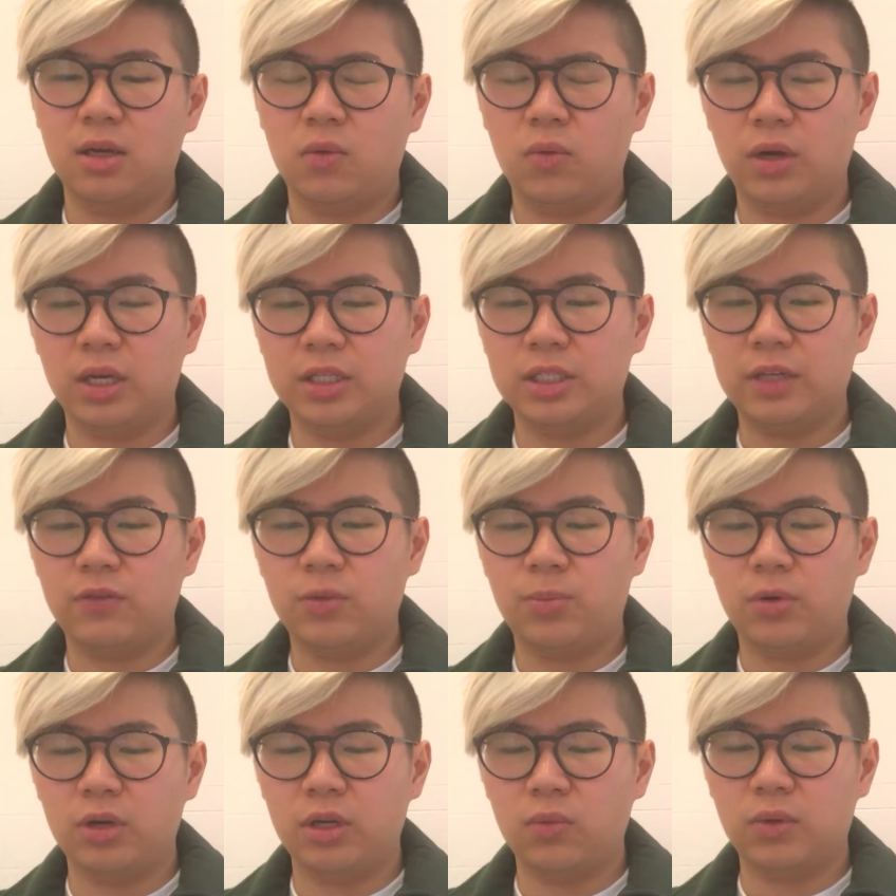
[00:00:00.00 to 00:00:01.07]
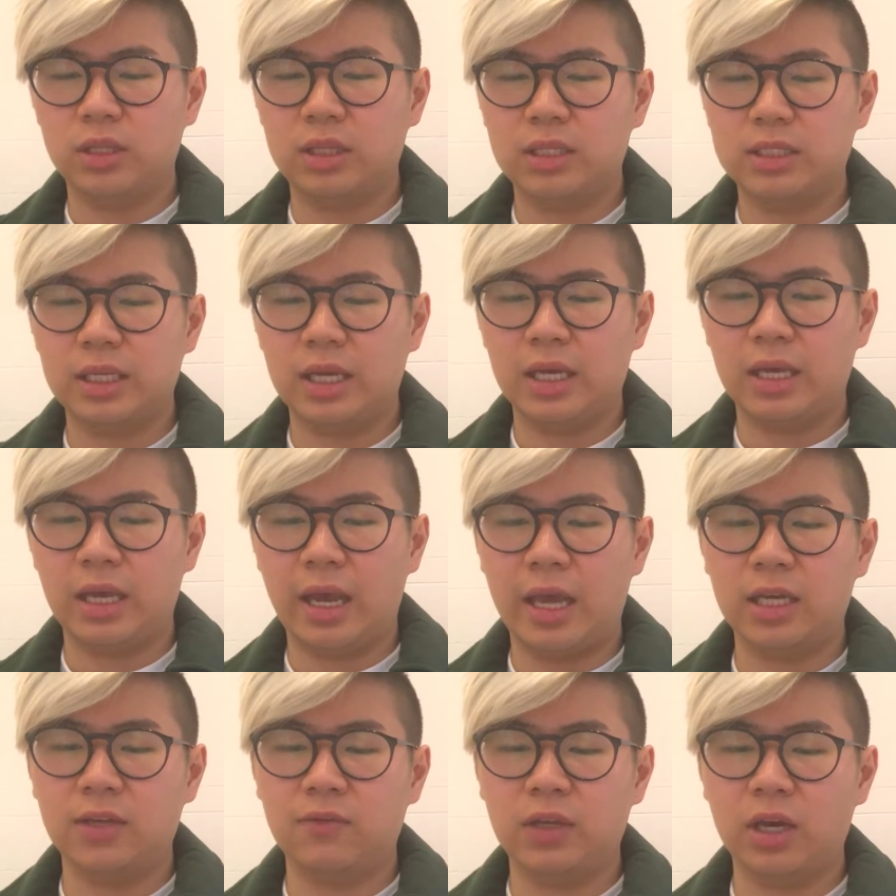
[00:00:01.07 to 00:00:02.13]
Whereas if you put it with, say,
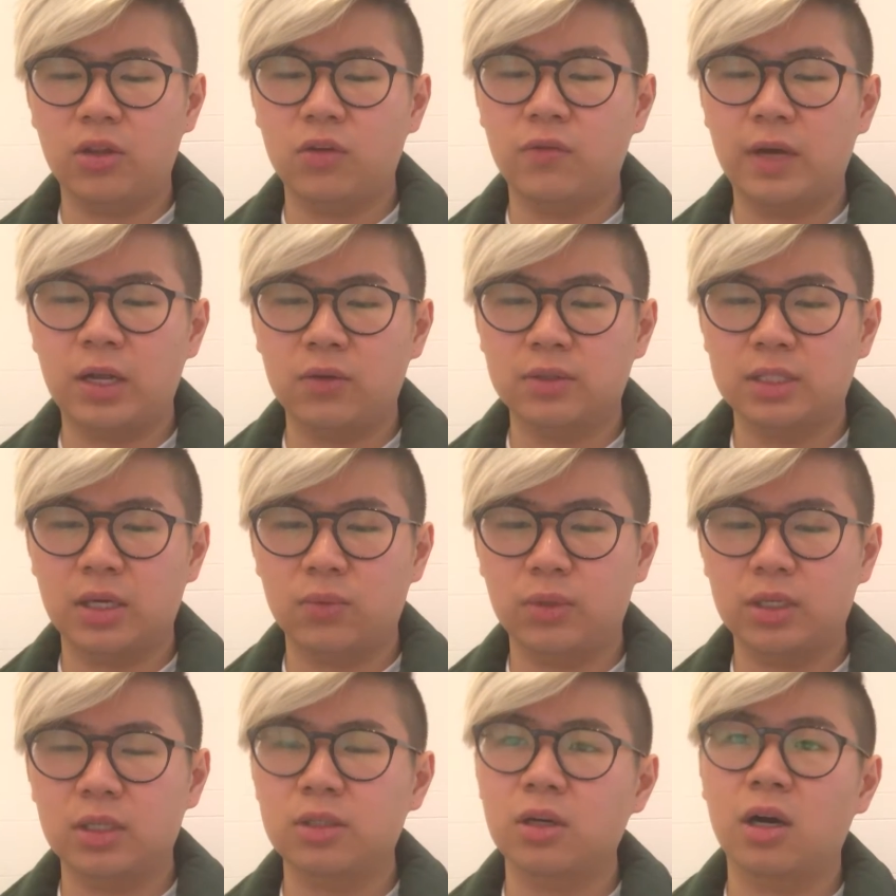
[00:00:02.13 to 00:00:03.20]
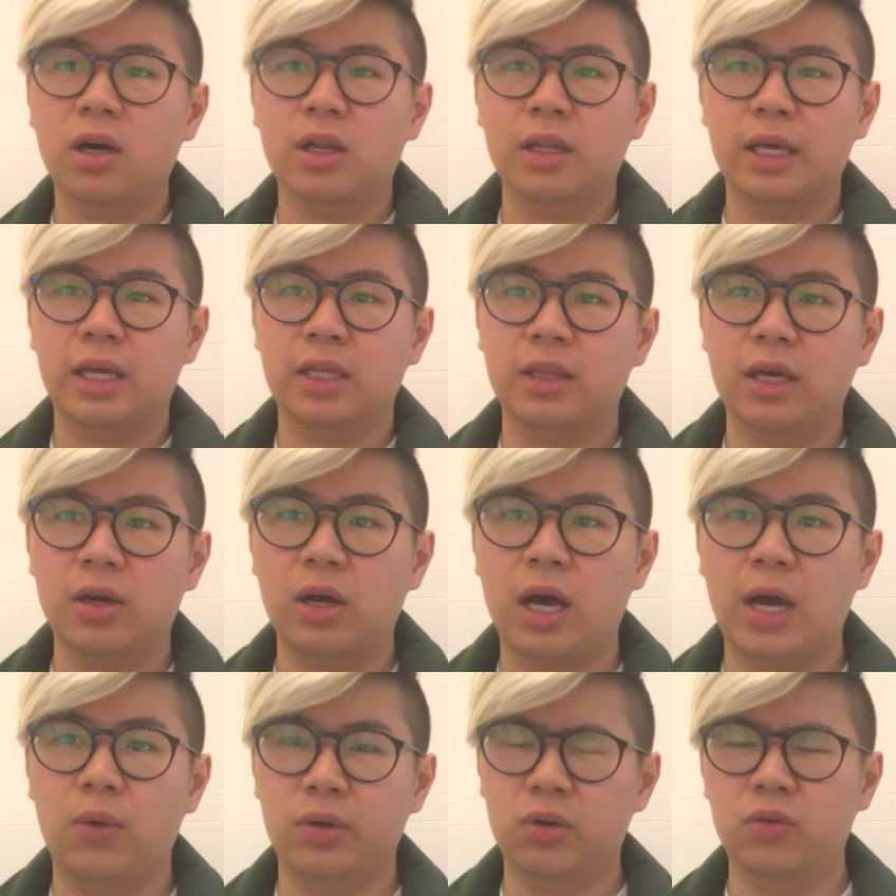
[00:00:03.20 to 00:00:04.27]
any of the other vowels that we taught, like that
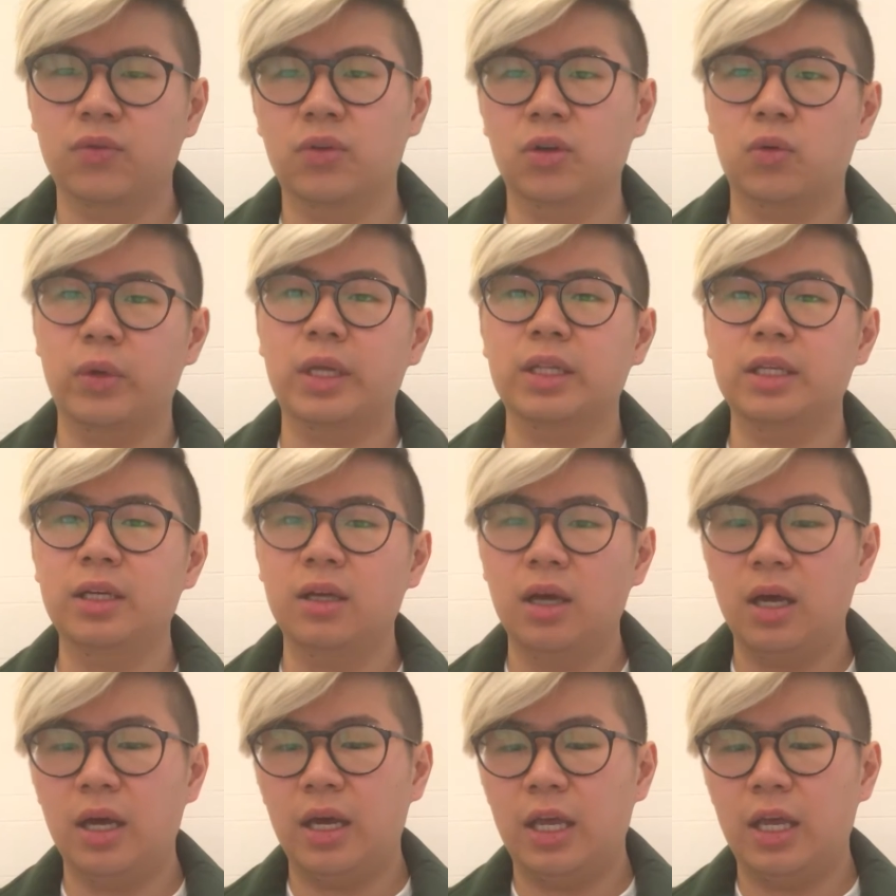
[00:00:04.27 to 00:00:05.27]
I went over quickly,